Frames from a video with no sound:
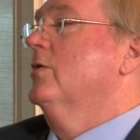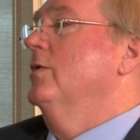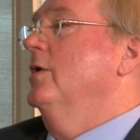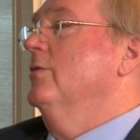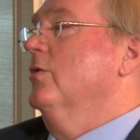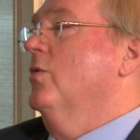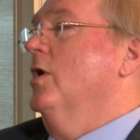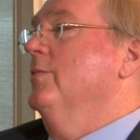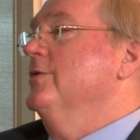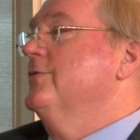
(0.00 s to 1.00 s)

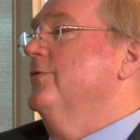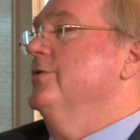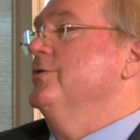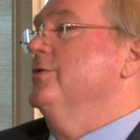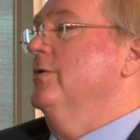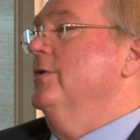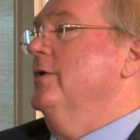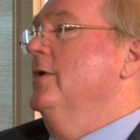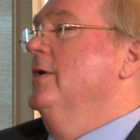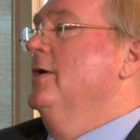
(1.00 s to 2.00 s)
requirements for the
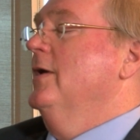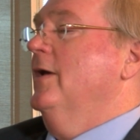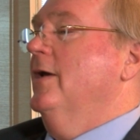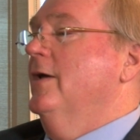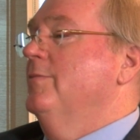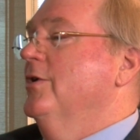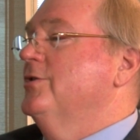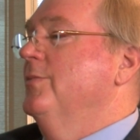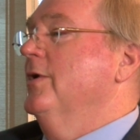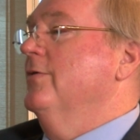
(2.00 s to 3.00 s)
zoning and
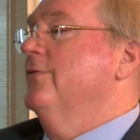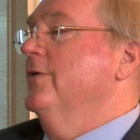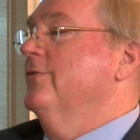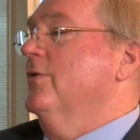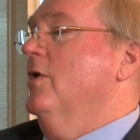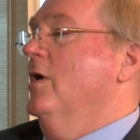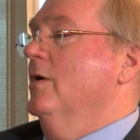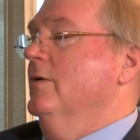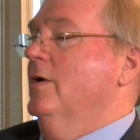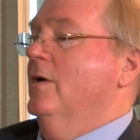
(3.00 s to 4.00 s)
much better fit for
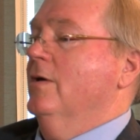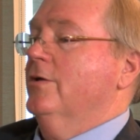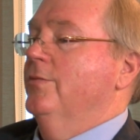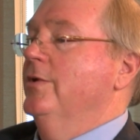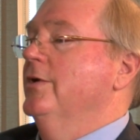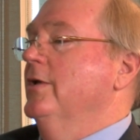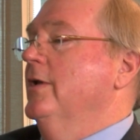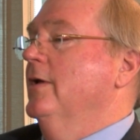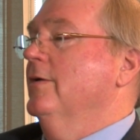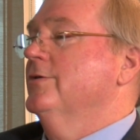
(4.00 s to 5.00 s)
our community now.